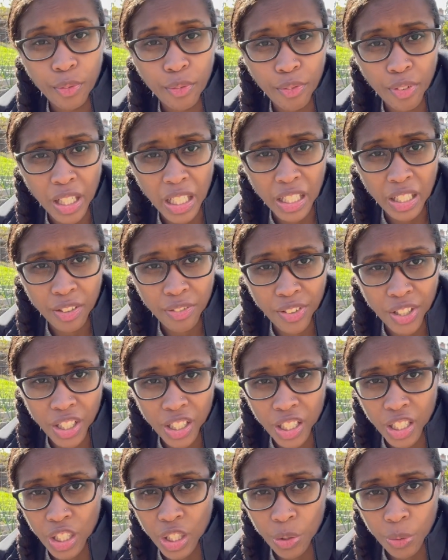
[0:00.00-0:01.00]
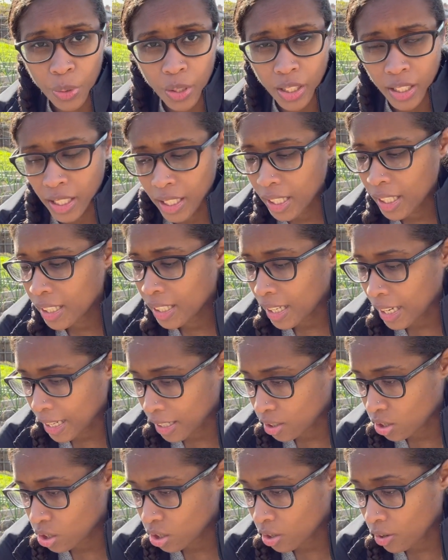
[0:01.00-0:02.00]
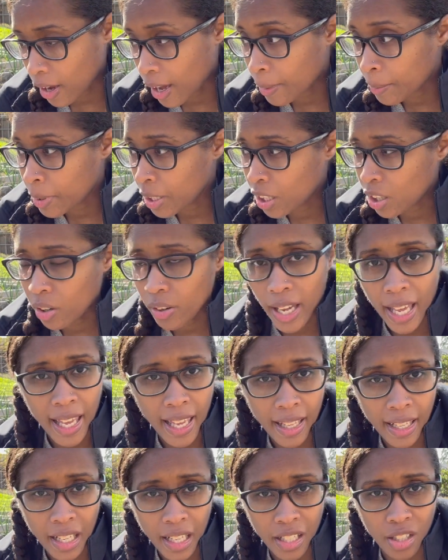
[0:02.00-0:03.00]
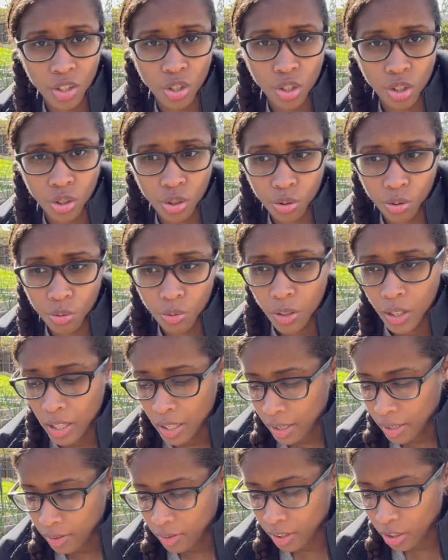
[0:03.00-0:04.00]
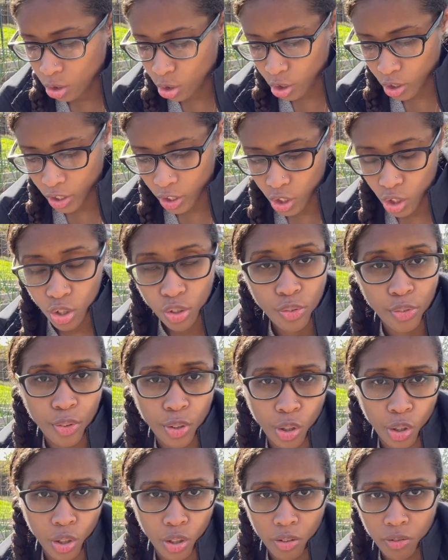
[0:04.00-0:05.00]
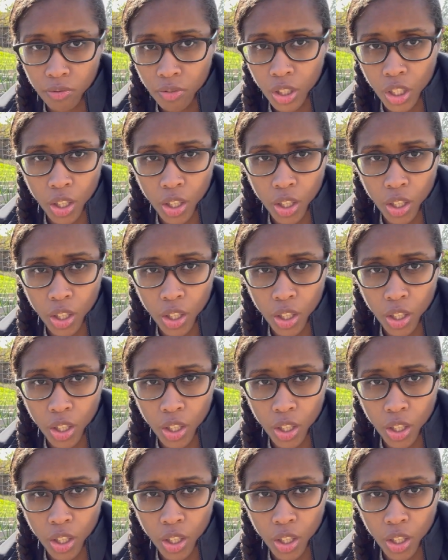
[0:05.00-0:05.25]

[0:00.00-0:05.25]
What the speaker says: very, very new looking. And so I'm going to go ahead and do the instructions for,